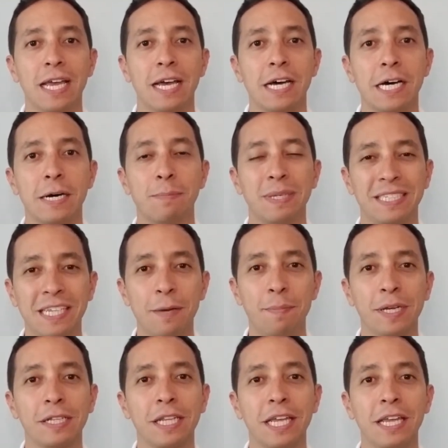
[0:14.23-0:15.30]
but
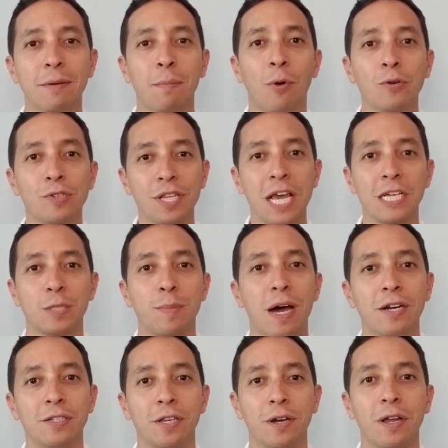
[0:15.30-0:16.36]
typically most cash
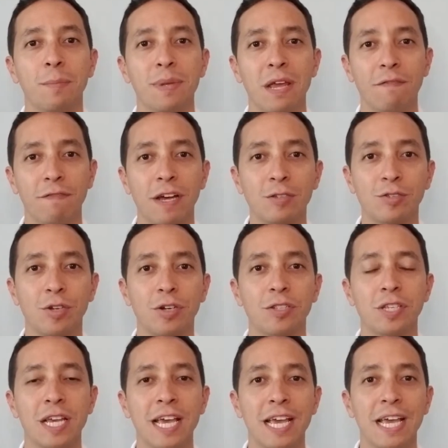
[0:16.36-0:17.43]
buyers are going to be investors,